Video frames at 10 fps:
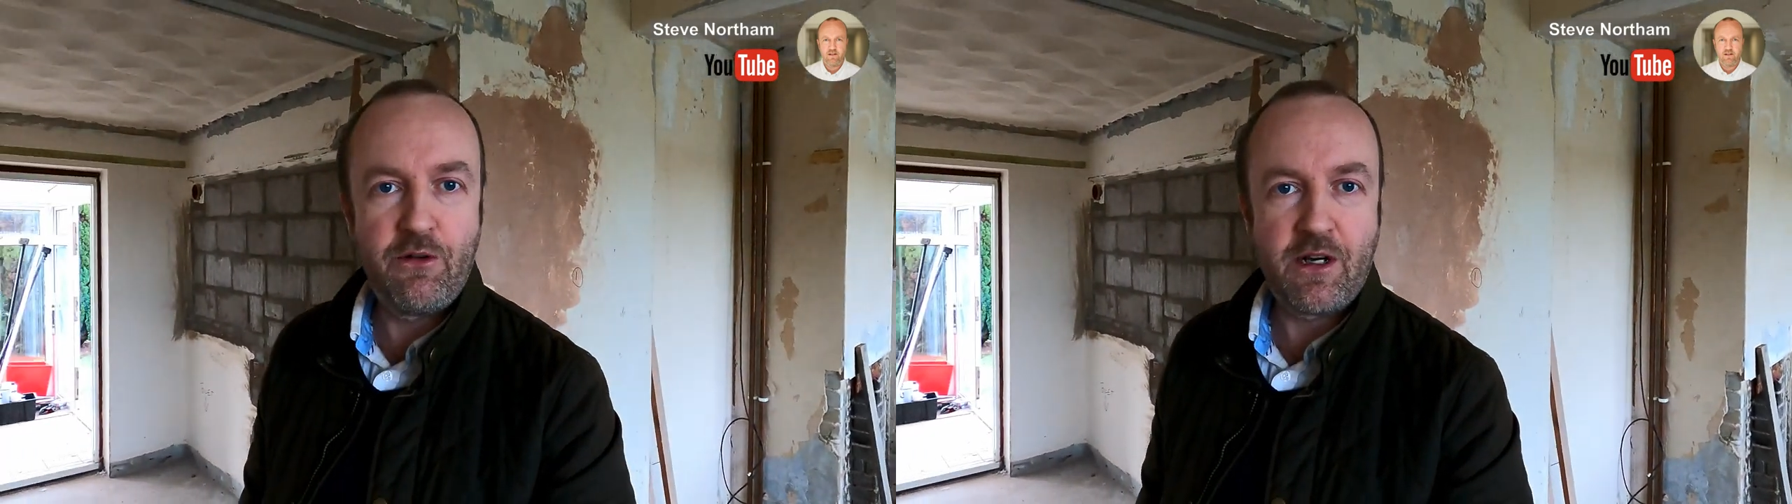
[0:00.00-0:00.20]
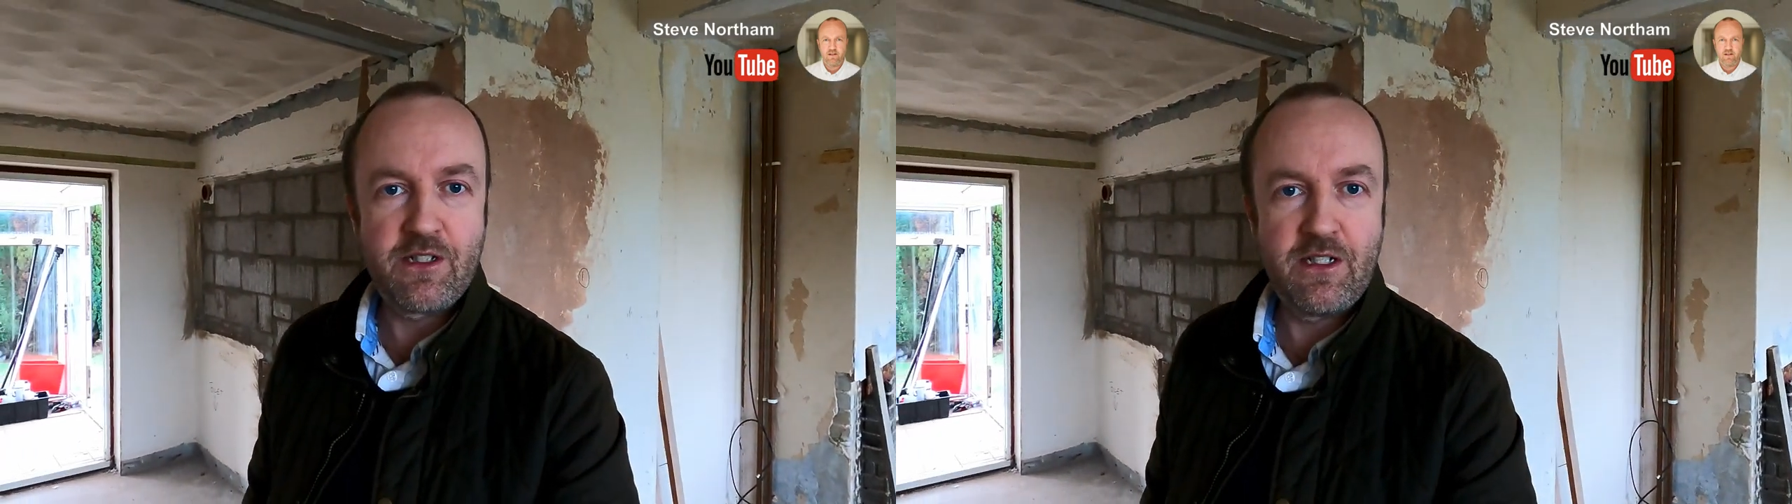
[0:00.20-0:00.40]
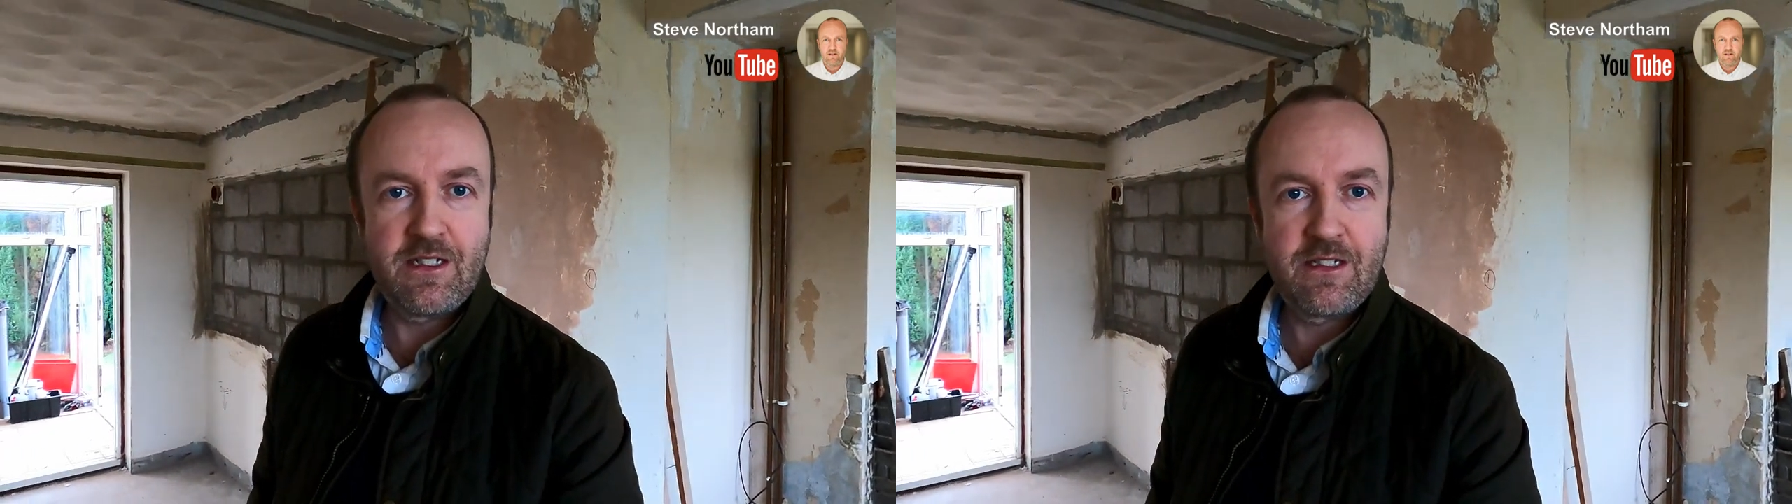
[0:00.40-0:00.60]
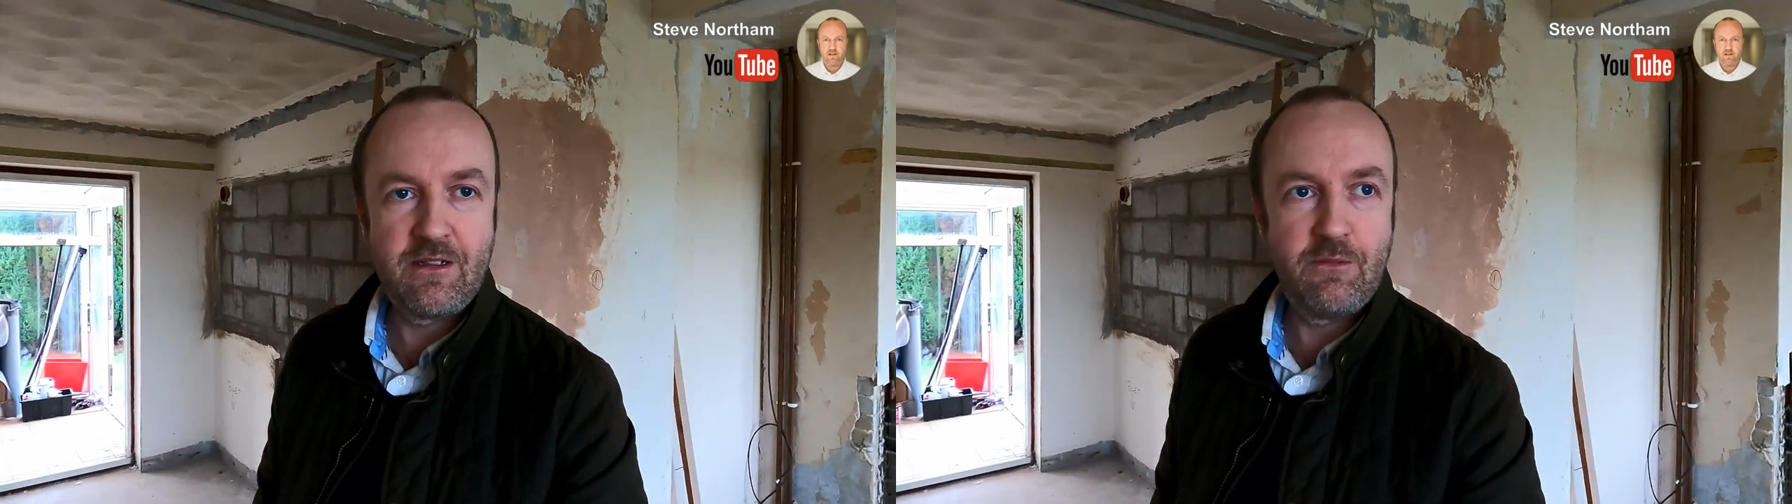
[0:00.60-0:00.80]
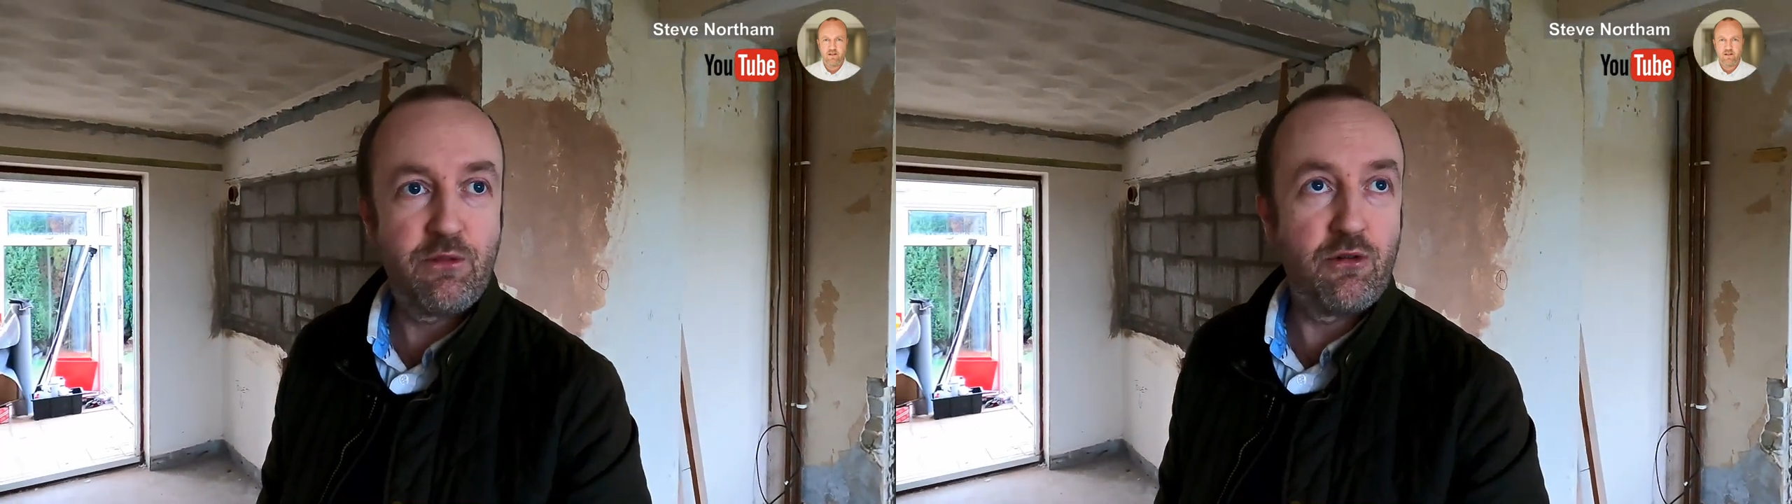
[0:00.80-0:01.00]
progress of
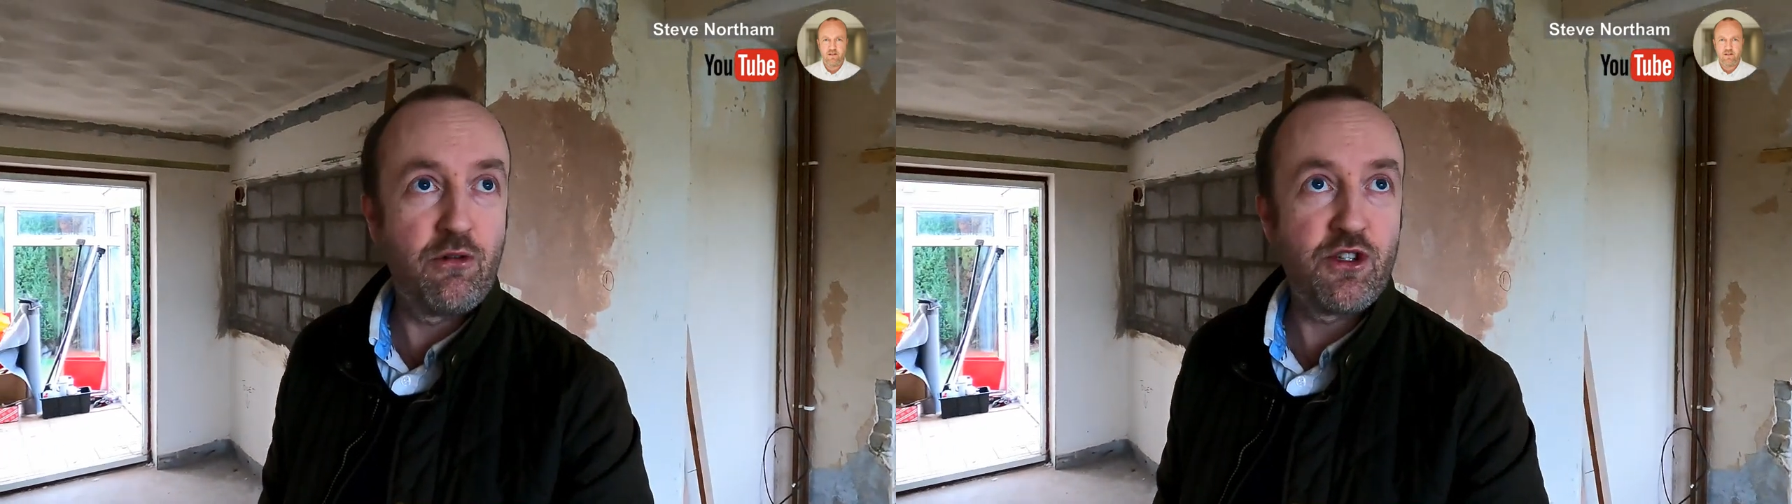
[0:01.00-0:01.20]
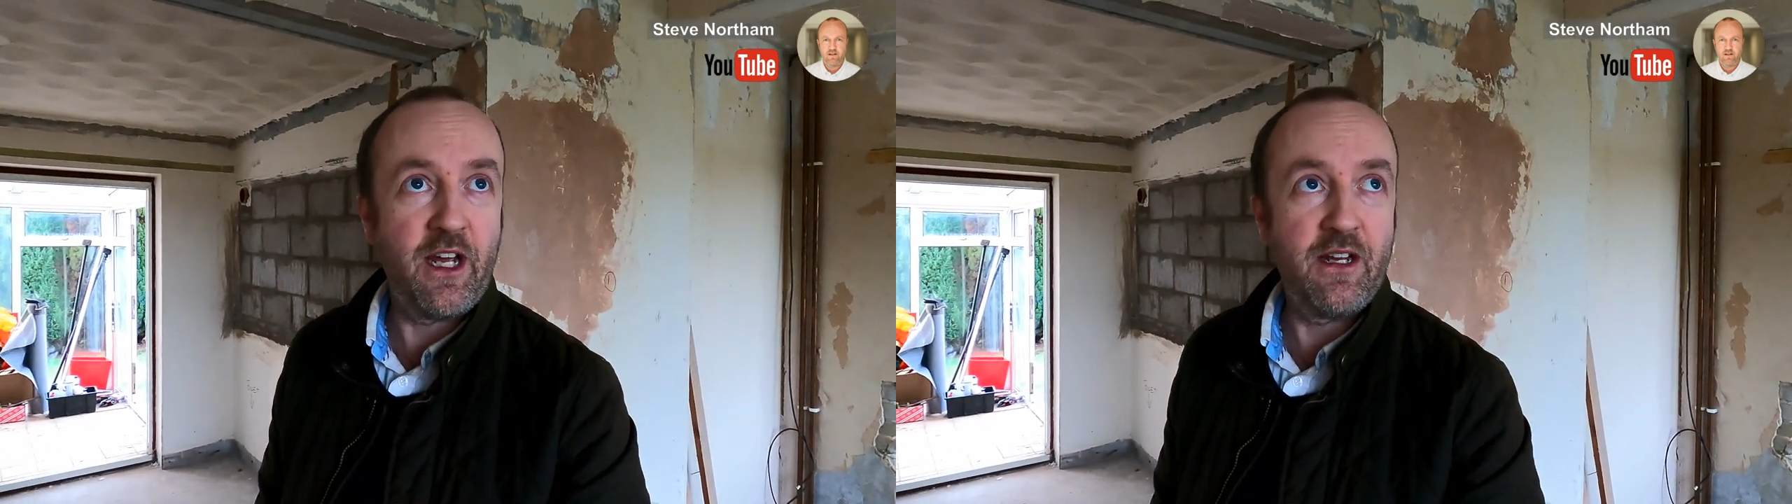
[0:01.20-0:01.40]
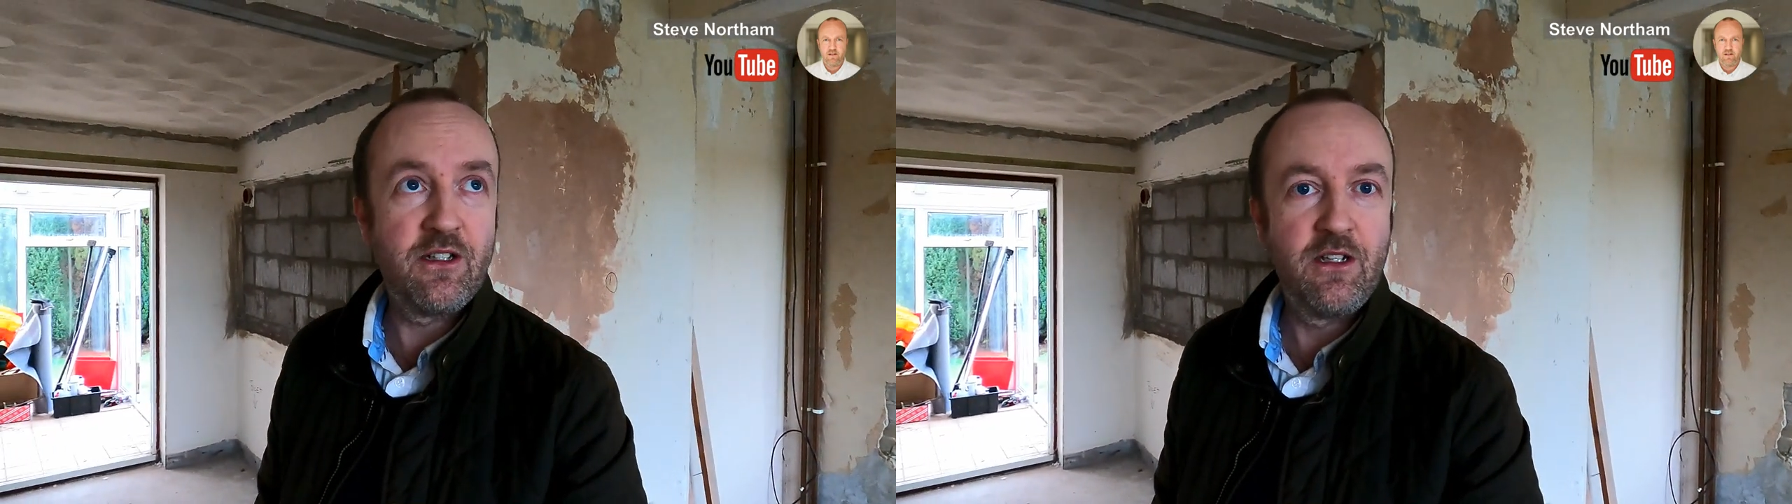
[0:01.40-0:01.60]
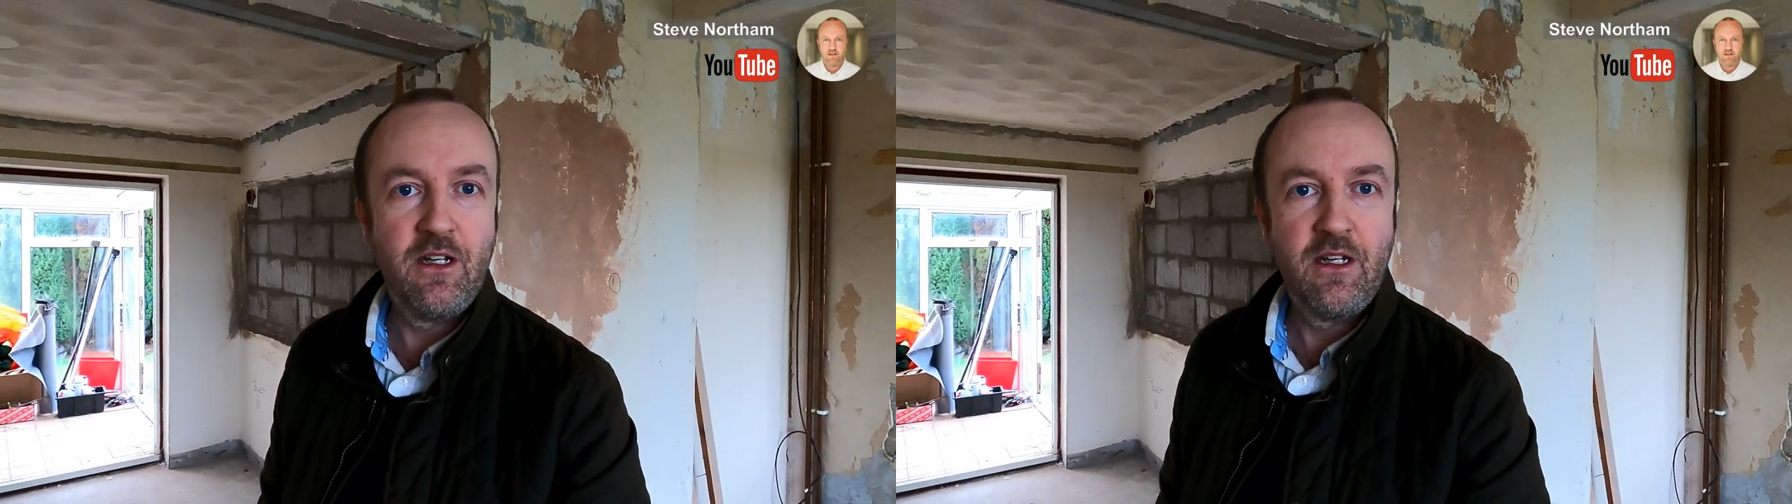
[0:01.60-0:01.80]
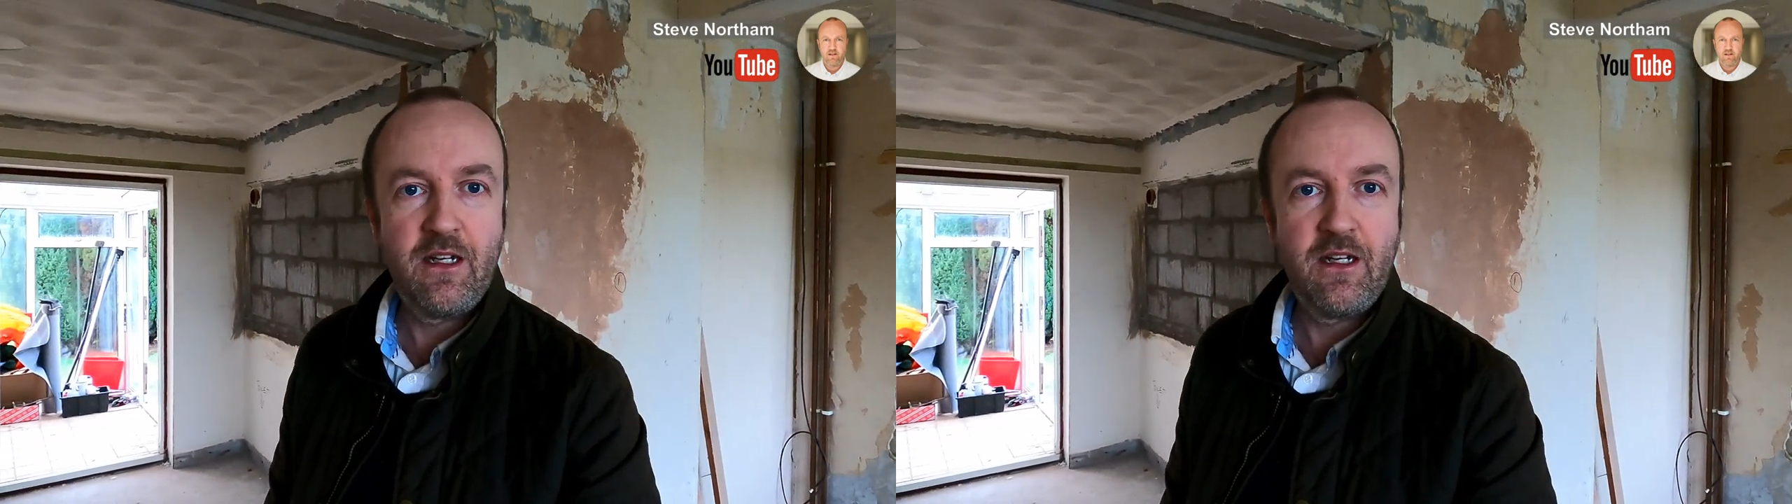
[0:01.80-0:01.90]
this project